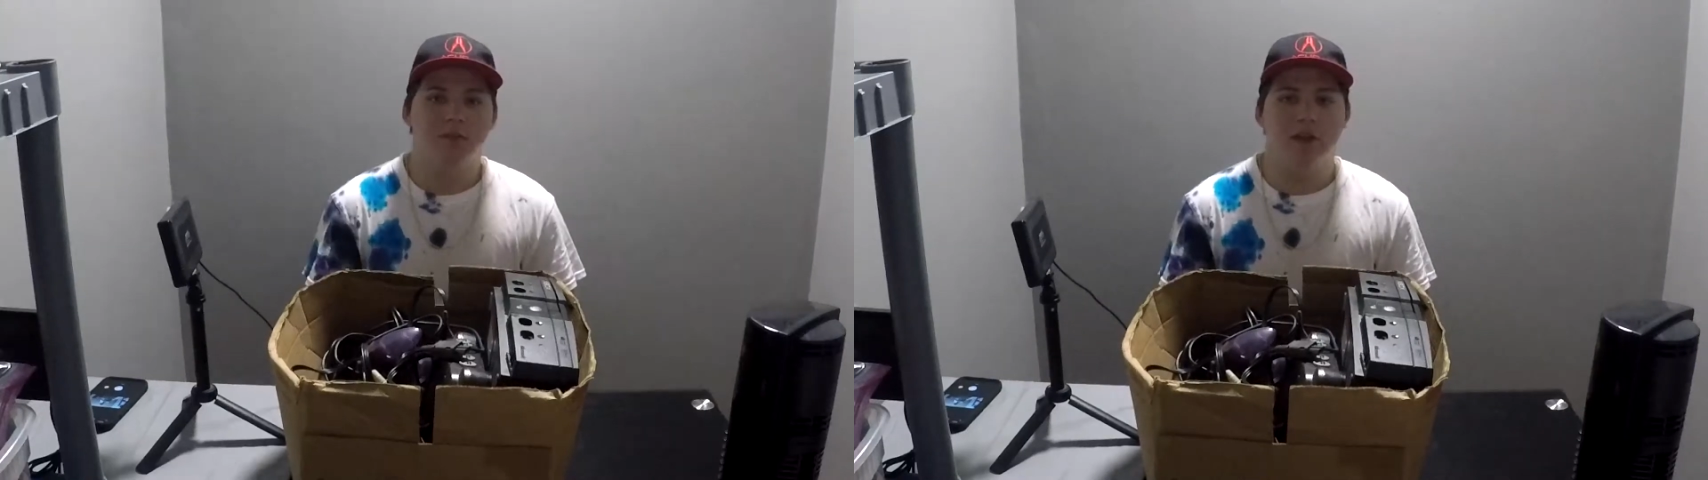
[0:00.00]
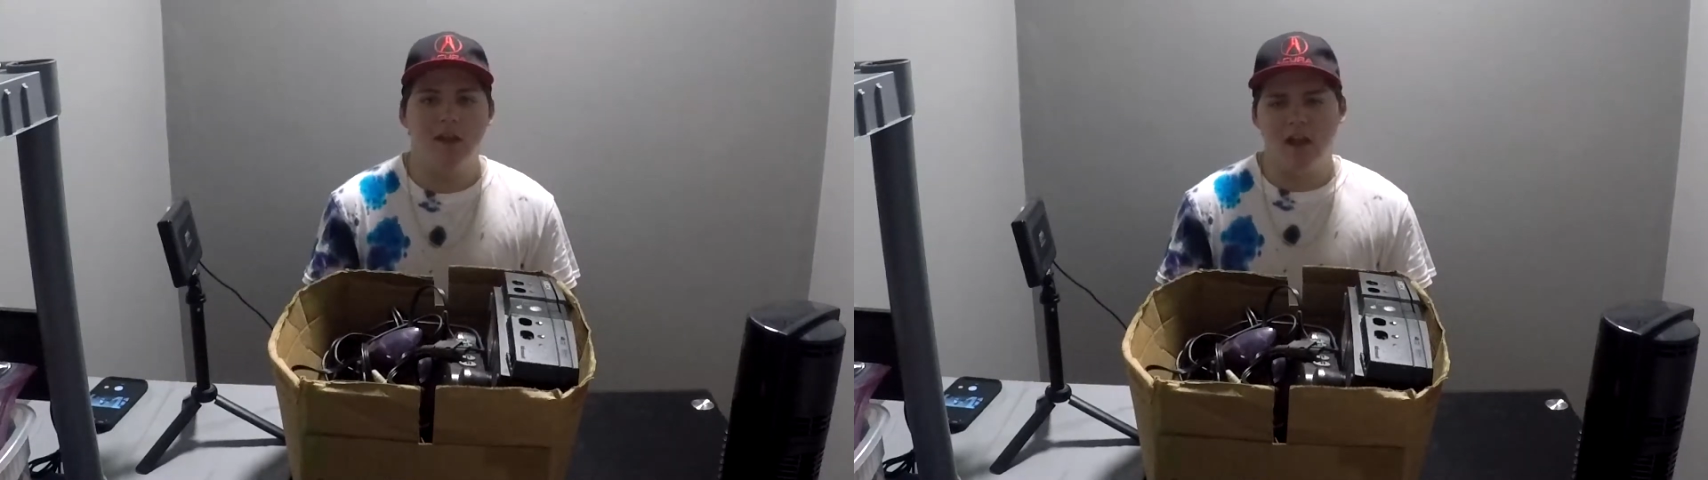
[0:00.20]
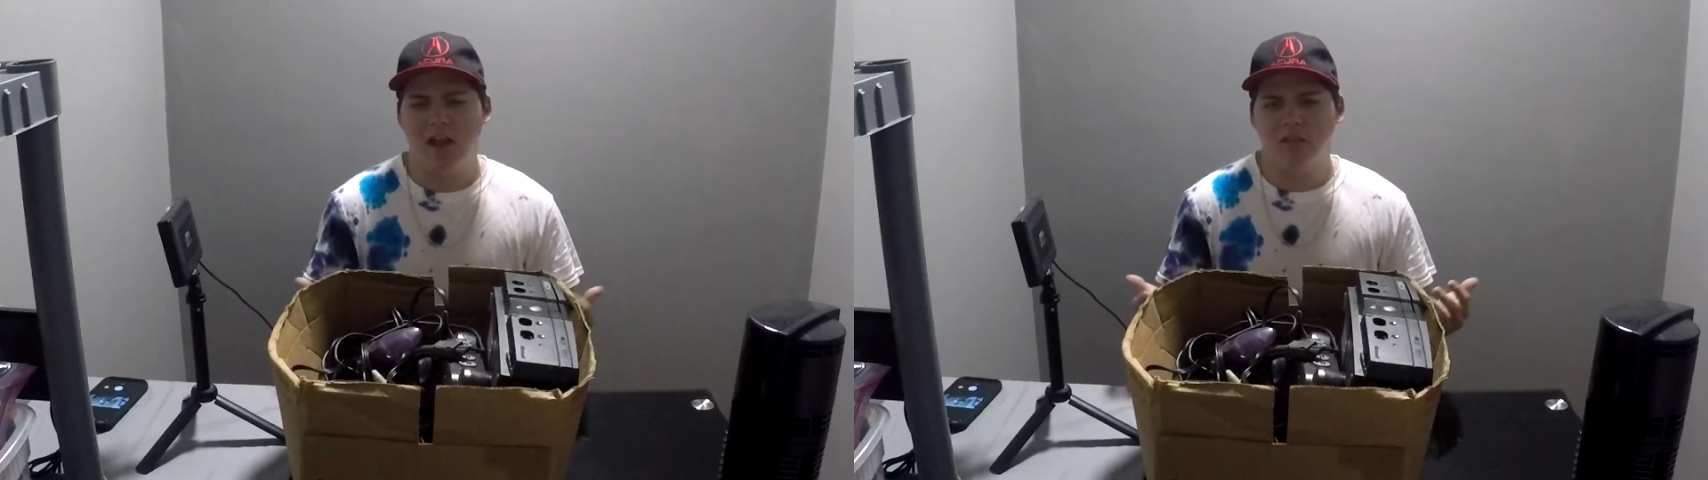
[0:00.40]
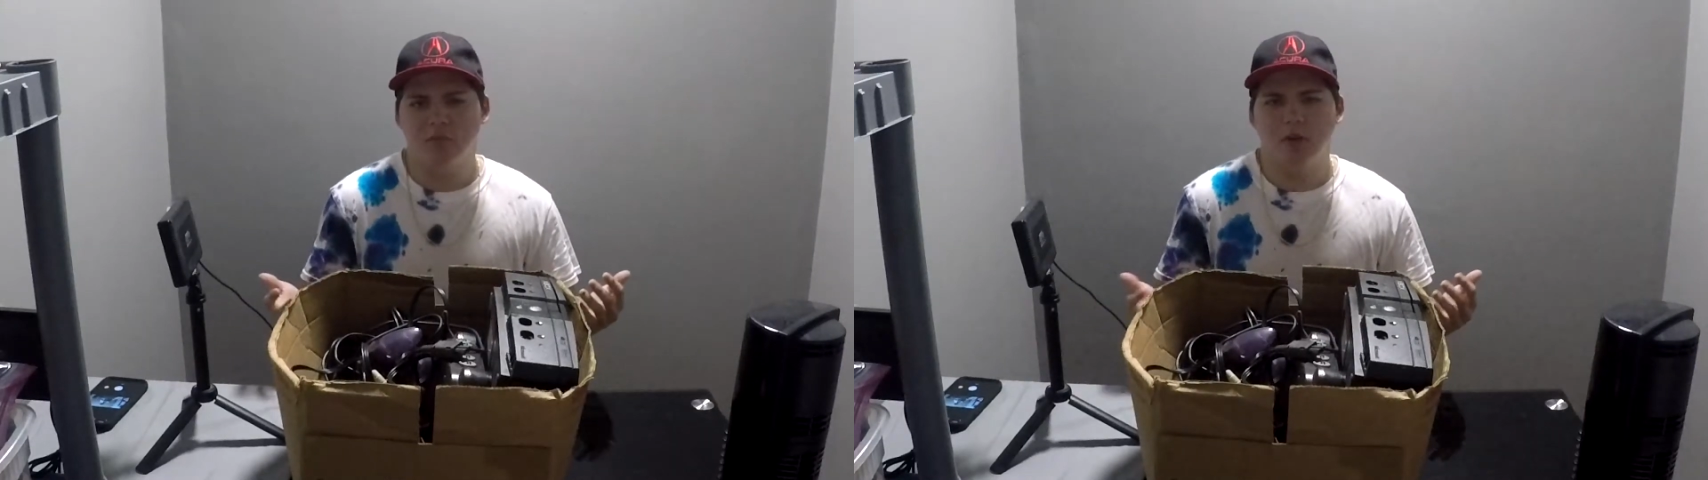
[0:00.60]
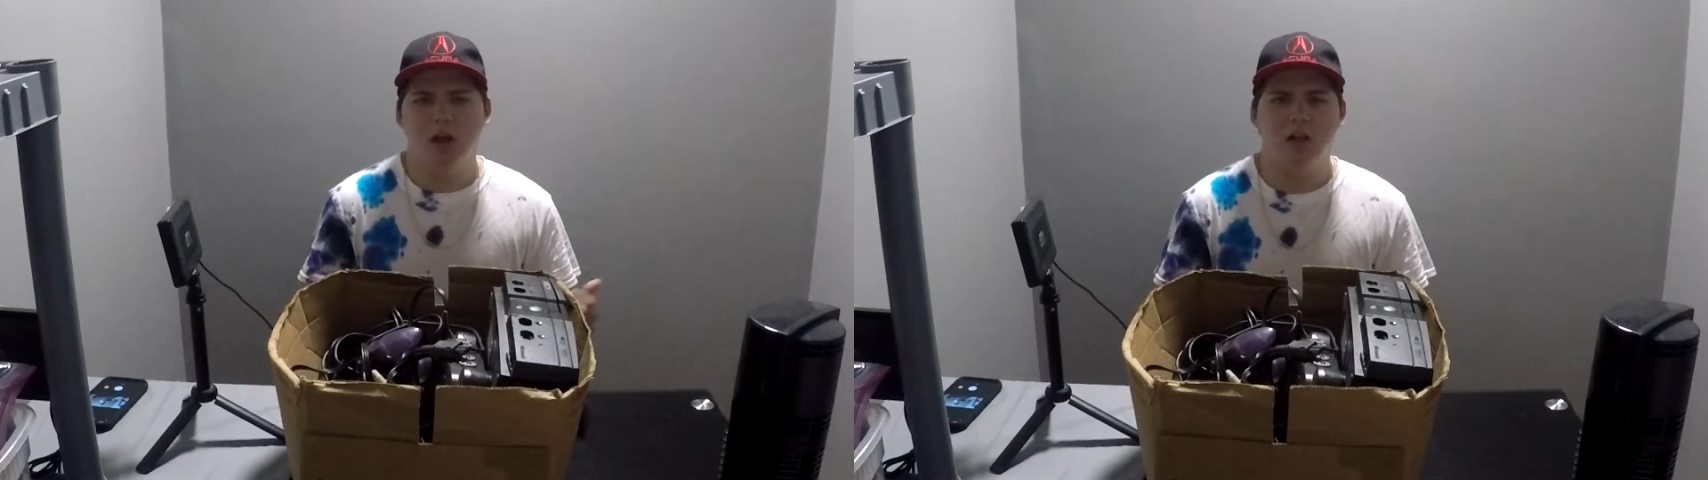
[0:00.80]
hey, I got
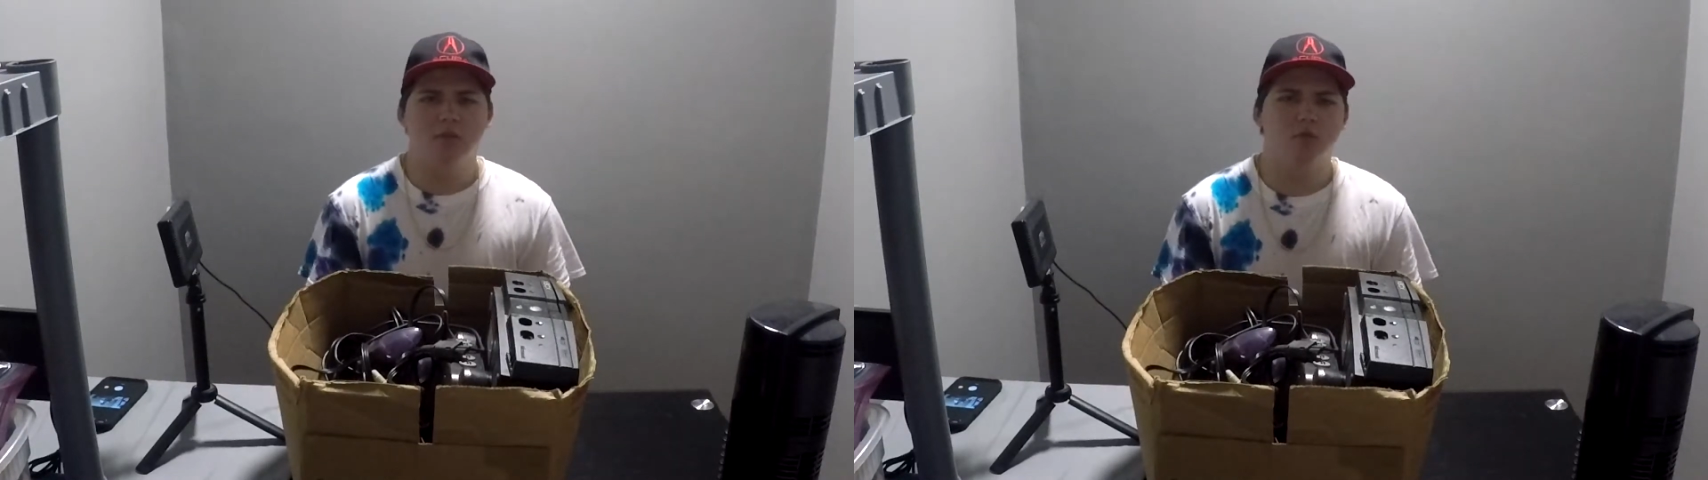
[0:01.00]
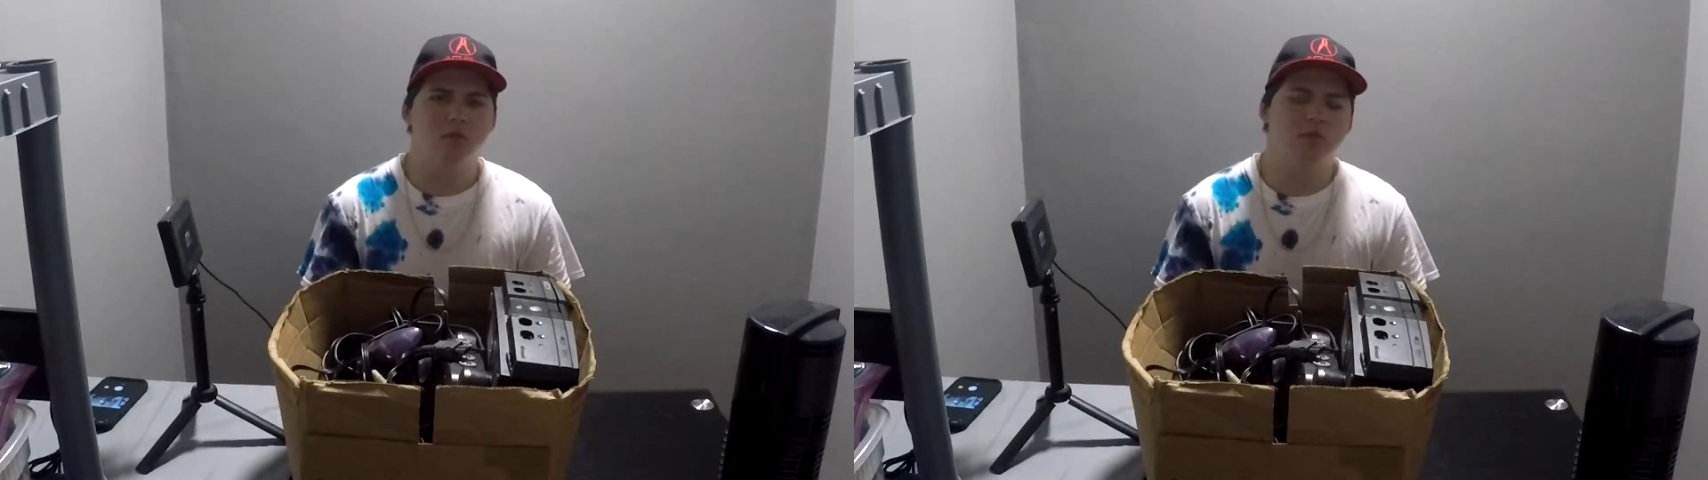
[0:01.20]
some consoles,